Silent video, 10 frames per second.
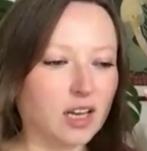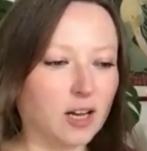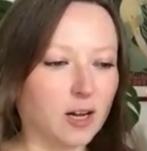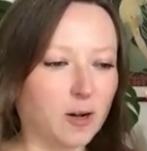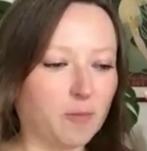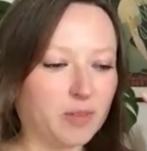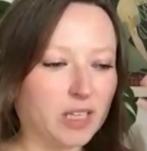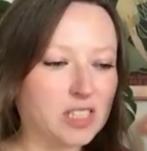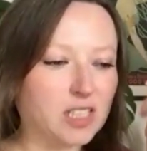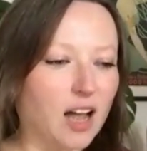um,
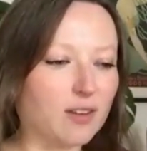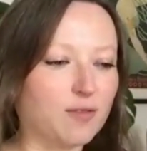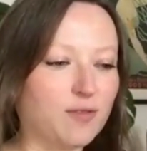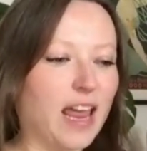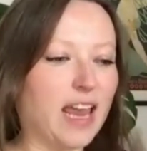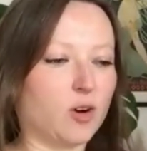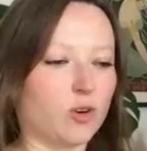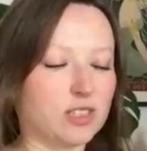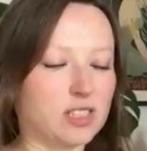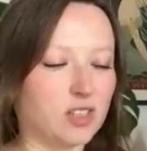it's not fake,
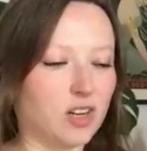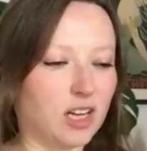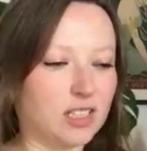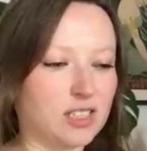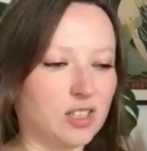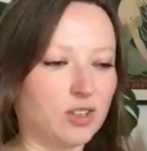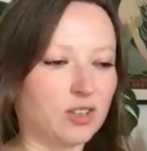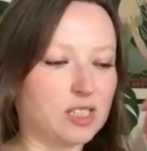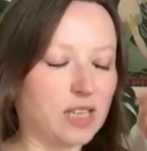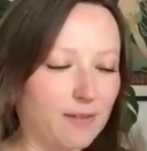or it's not, you know,
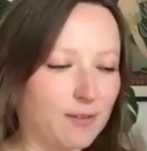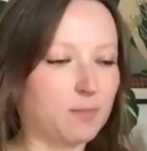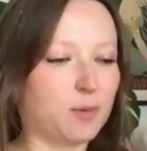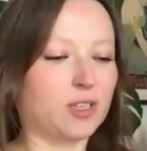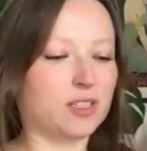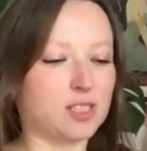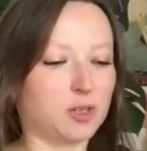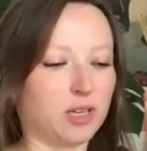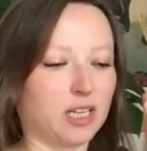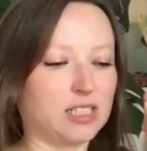there's effort put
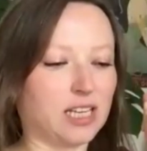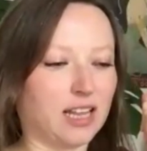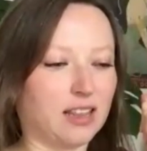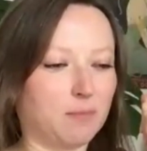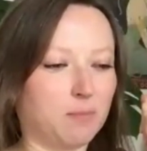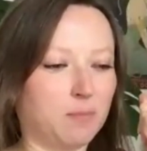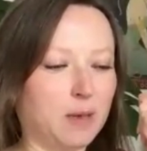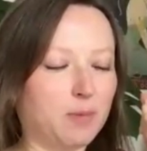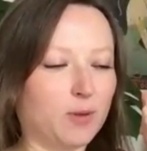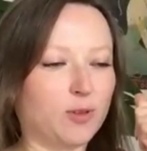into it, and the
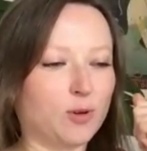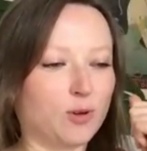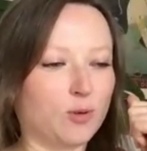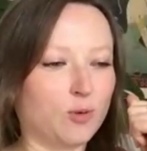people the,